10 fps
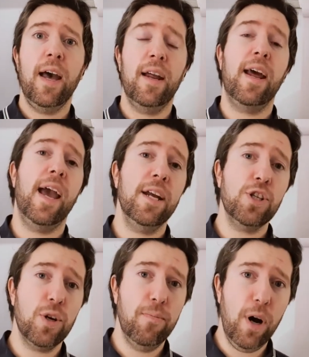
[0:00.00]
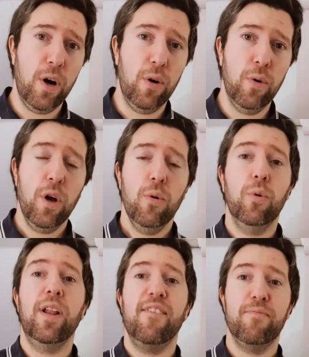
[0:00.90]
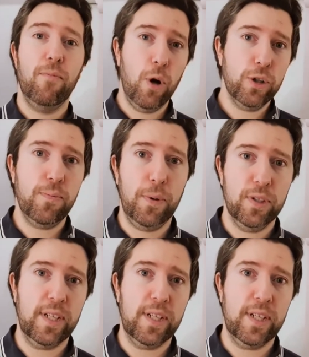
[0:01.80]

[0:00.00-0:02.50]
An HMO will have multiple